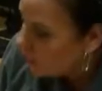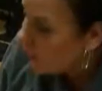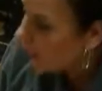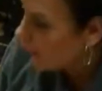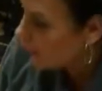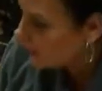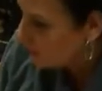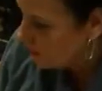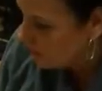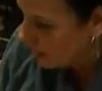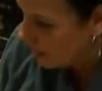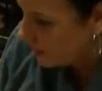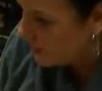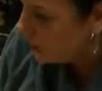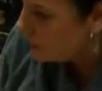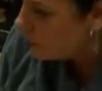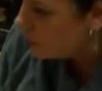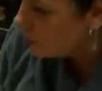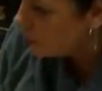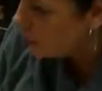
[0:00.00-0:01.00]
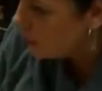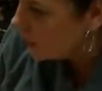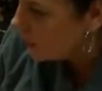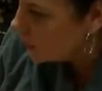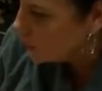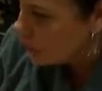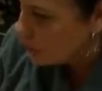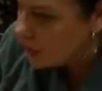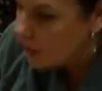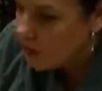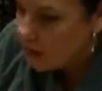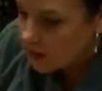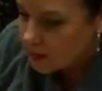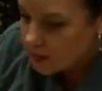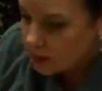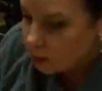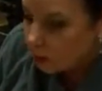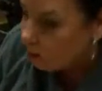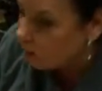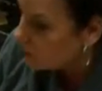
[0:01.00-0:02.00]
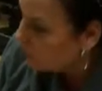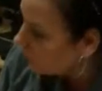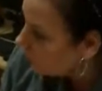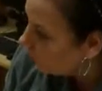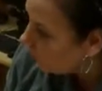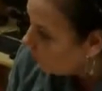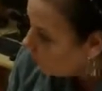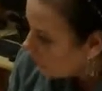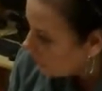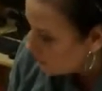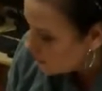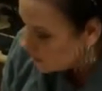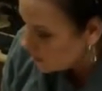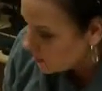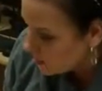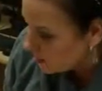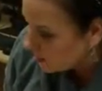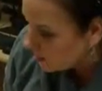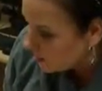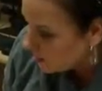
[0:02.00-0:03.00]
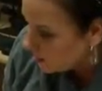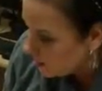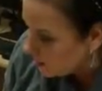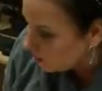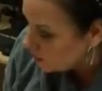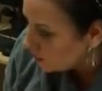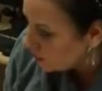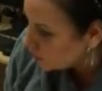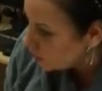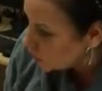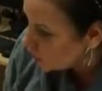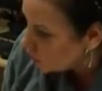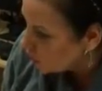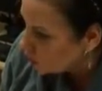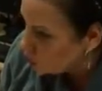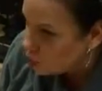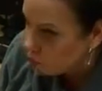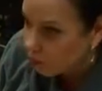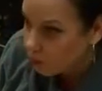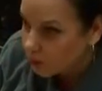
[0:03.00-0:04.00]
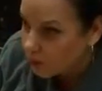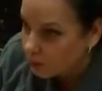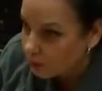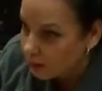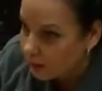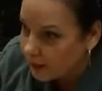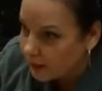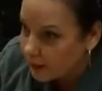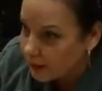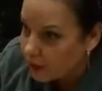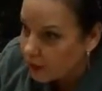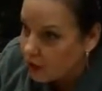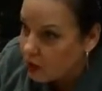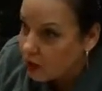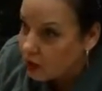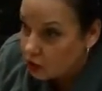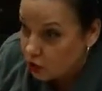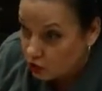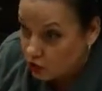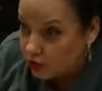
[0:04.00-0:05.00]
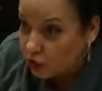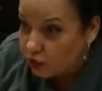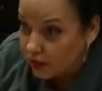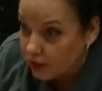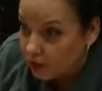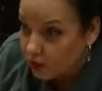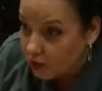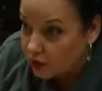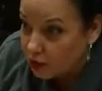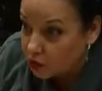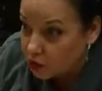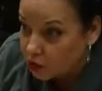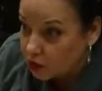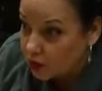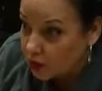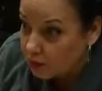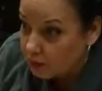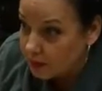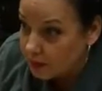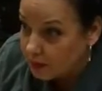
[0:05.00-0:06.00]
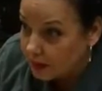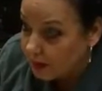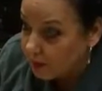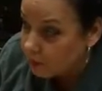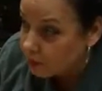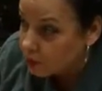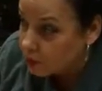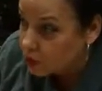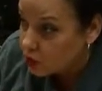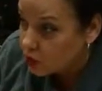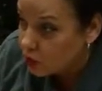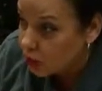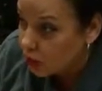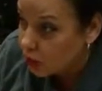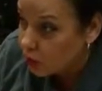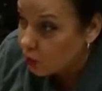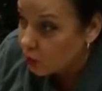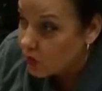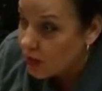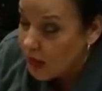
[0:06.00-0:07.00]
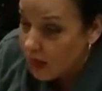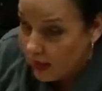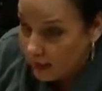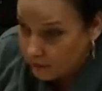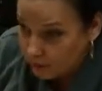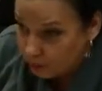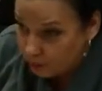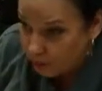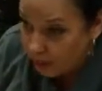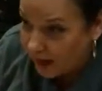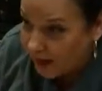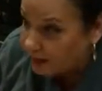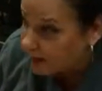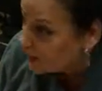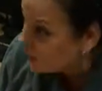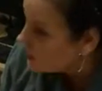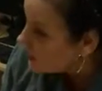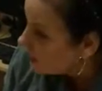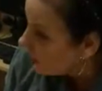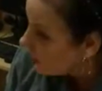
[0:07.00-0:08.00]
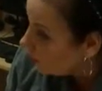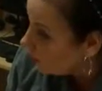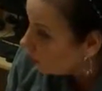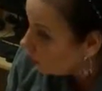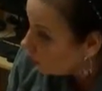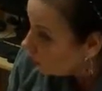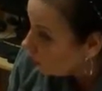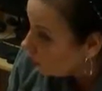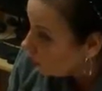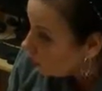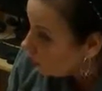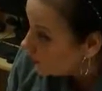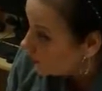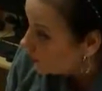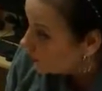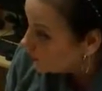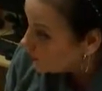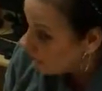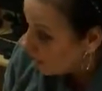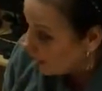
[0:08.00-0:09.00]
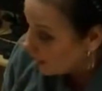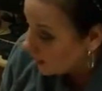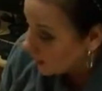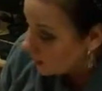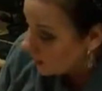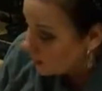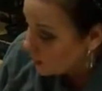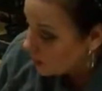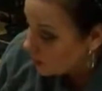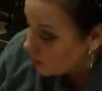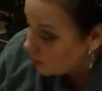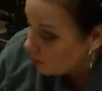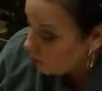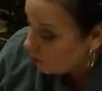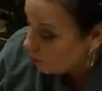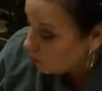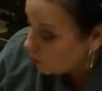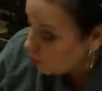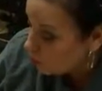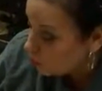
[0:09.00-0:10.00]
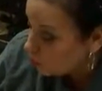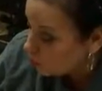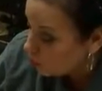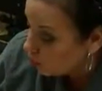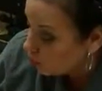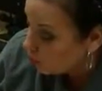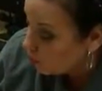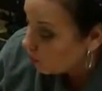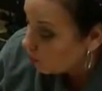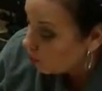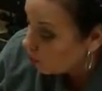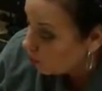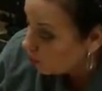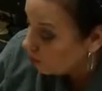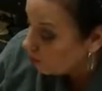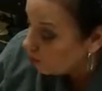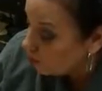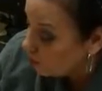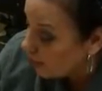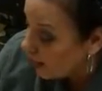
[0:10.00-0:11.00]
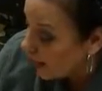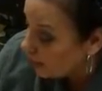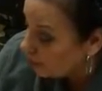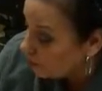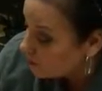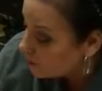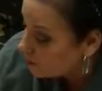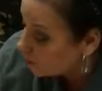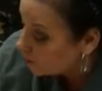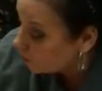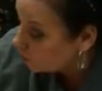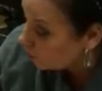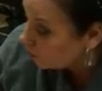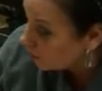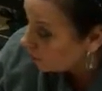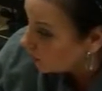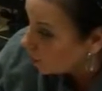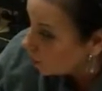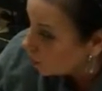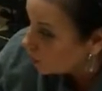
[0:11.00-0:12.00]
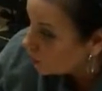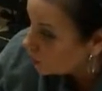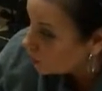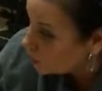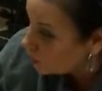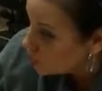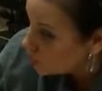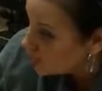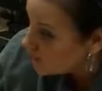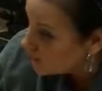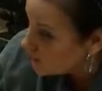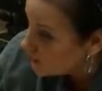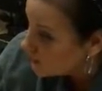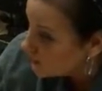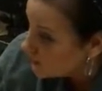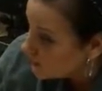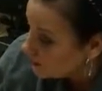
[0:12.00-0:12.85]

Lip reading: Expanded notation. So when Ms. Free puts expanded notation on your work plan, do you think that you're going to be able to go and practice that work and put your problems on your recording sheets?